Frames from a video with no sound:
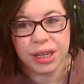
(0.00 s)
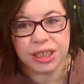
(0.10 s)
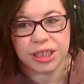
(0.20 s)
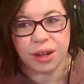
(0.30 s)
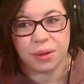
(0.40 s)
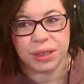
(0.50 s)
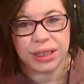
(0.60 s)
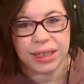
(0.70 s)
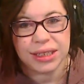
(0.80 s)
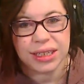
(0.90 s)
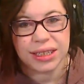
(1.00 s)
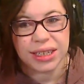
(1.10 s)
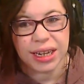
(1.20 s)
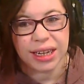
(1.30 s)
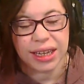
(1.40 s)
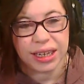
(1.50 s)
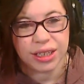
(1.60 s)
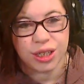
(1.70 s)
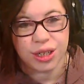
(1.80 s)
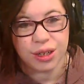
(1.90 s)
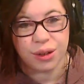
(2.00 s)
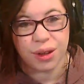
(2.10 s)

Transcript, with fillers: So let's dig into